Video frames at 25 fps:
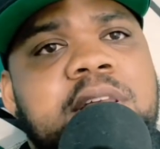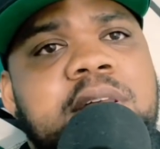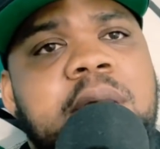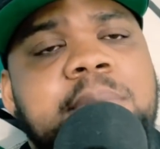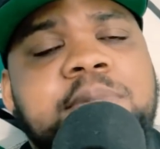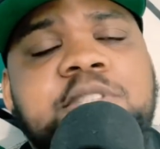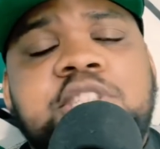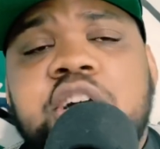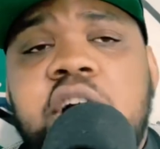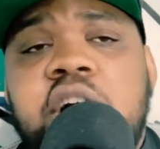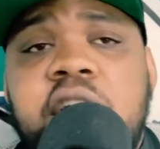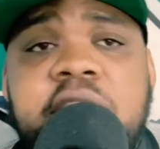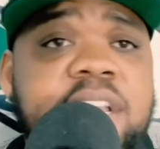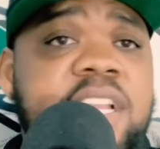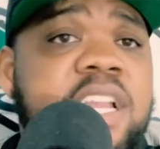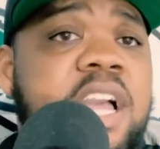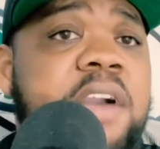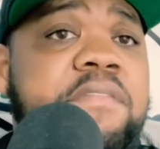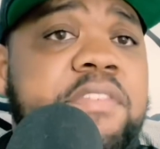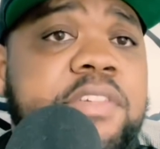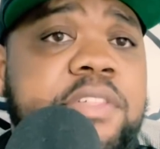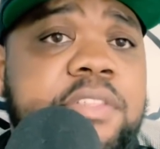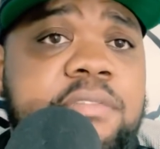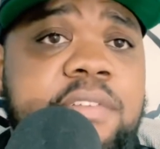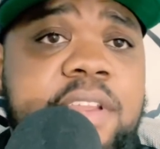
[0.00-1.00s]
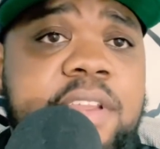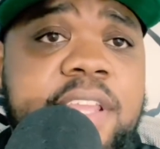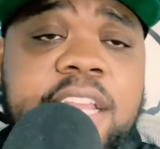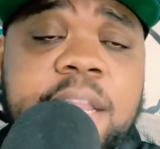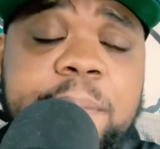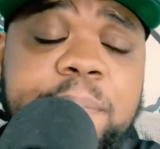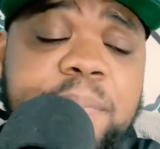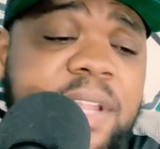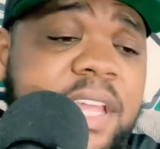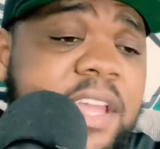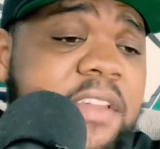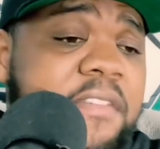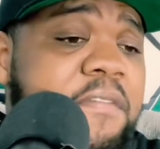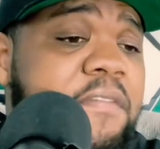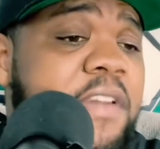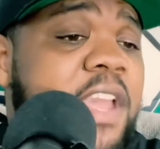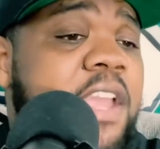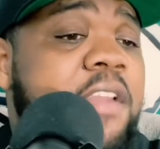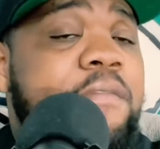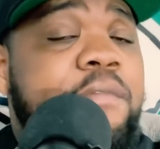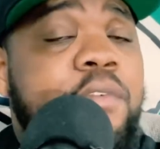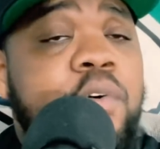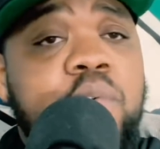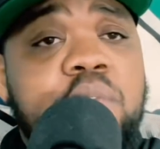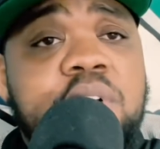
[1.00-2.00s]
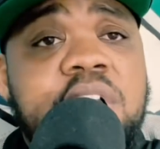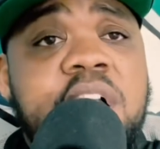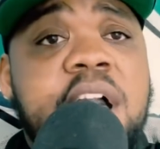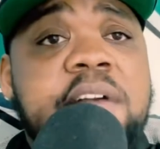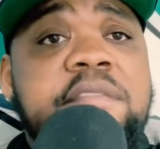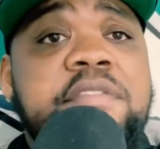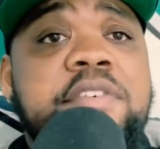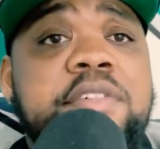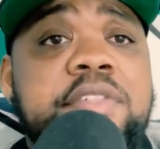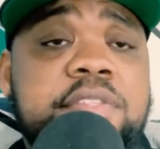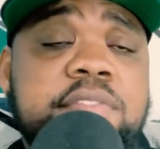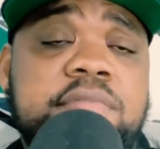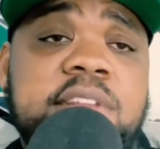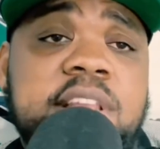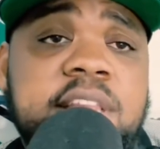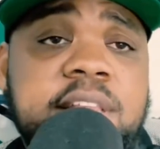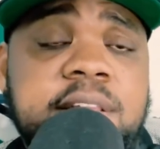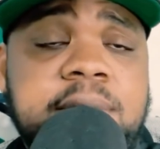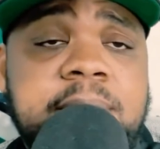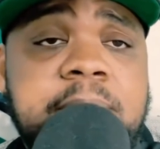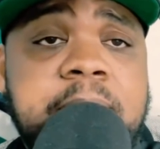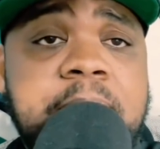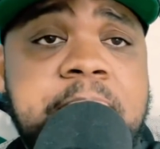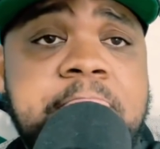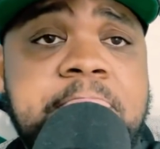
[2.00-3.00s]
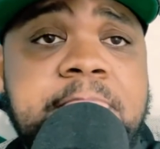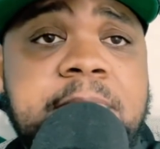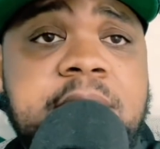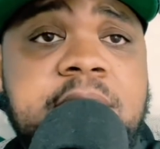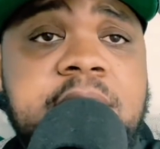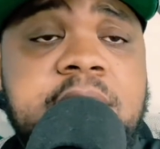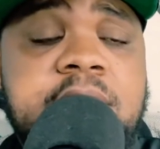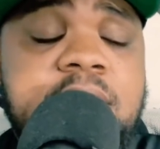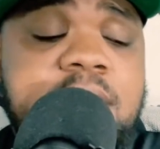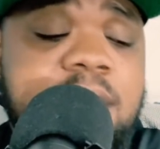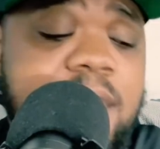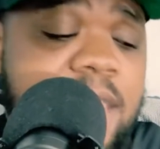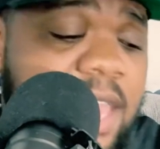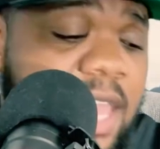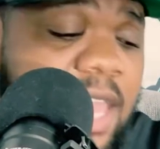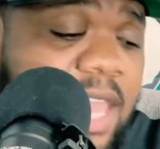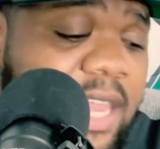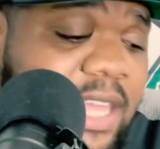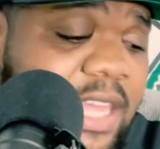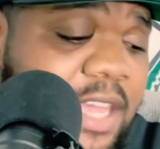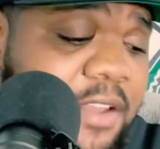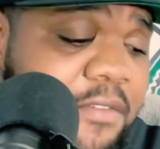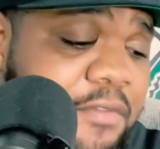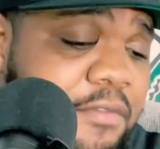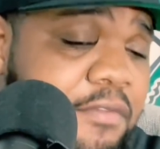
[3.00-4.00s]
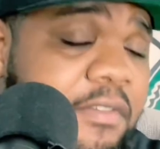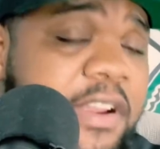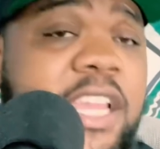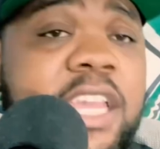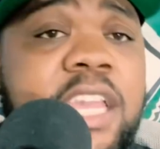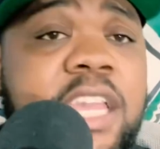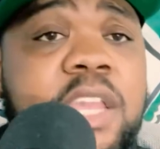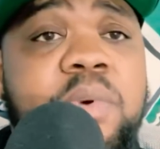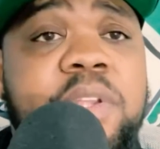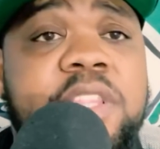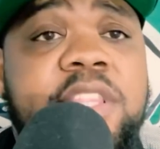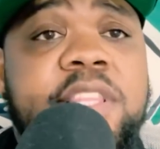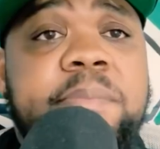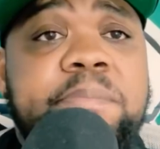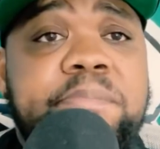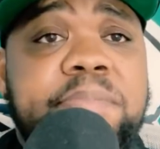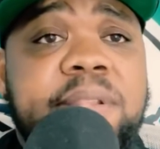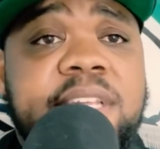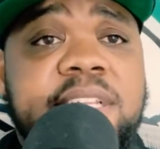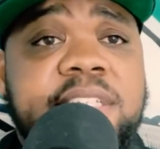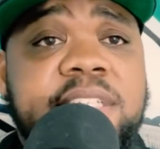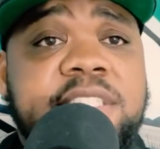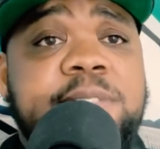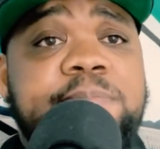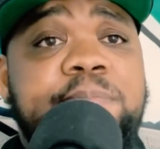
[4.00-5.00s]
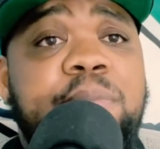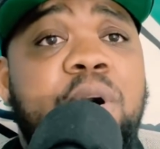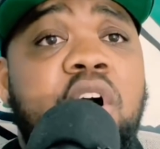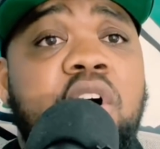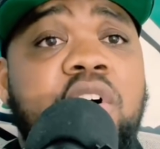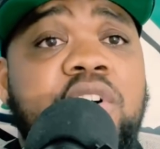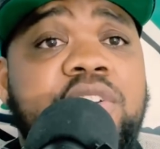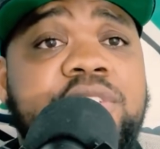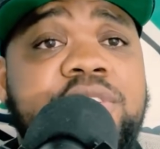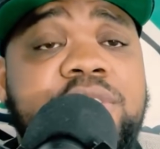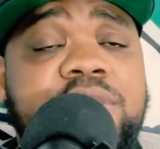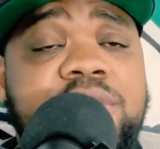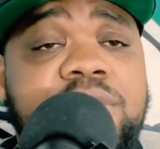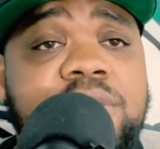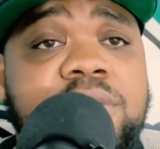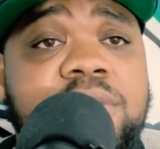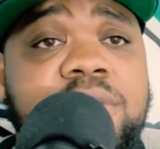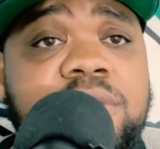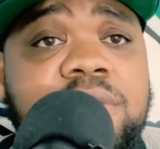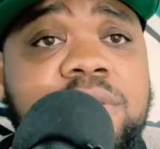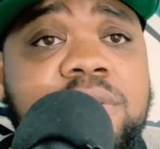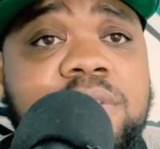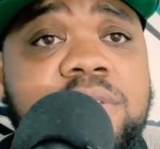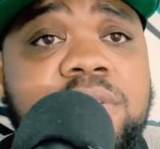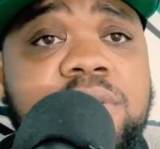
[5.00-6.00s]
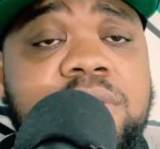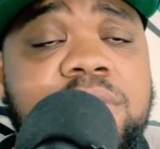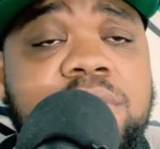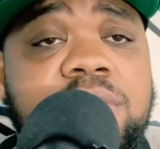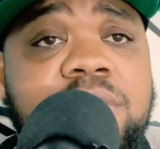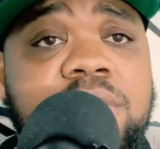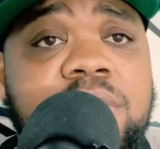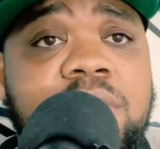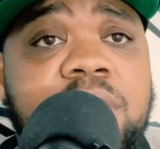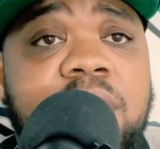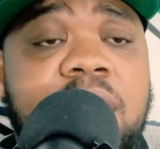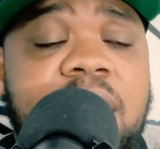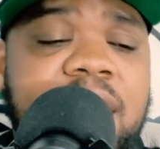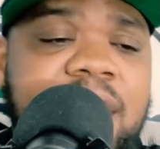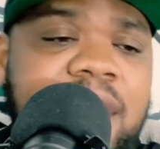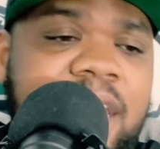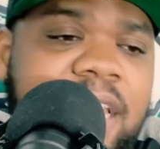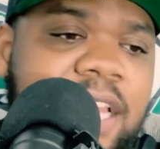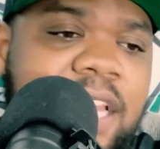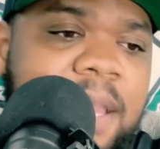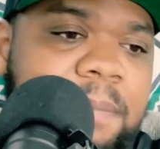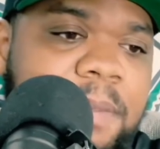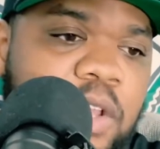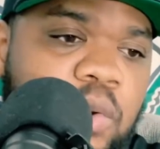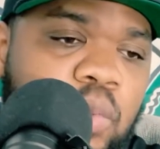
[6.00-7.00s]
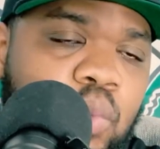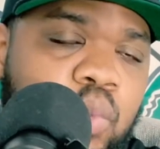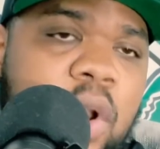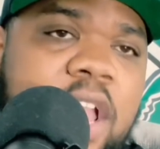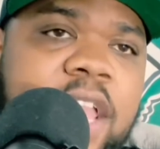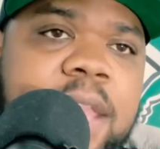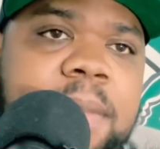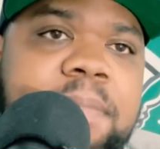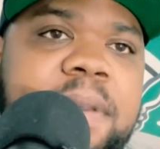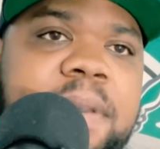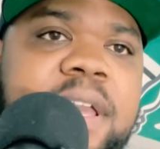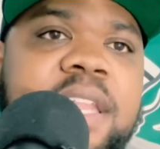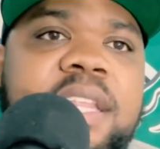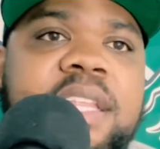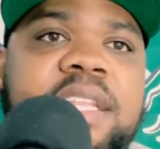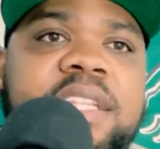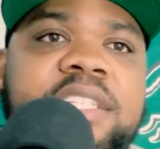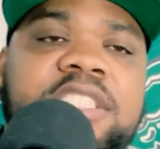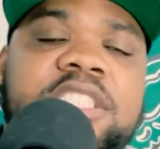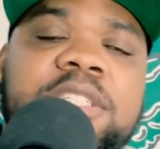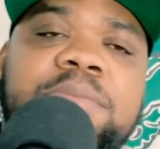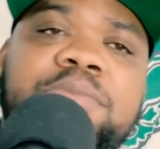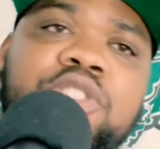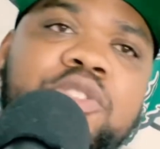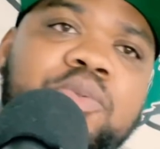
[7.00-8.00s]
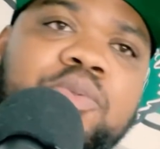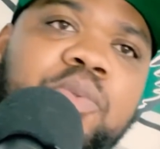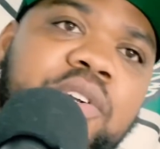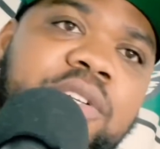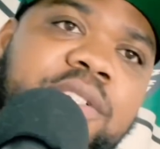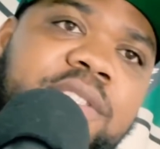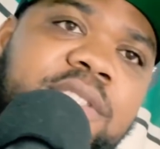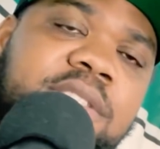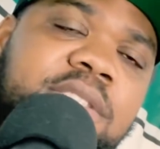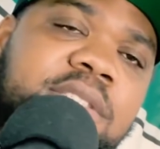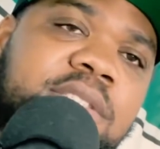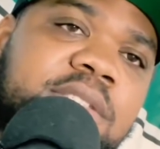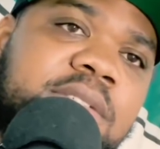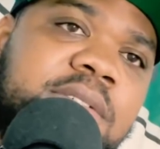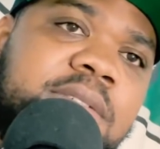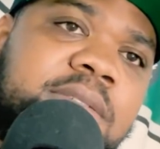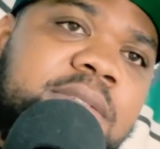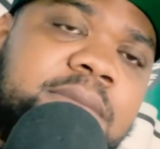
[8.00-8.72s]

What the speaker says: I'm sorry, a cover 3. He could play a faithful cover 3 and get freaky with the blitz, pause. And he could be way better than Jim Schwartz.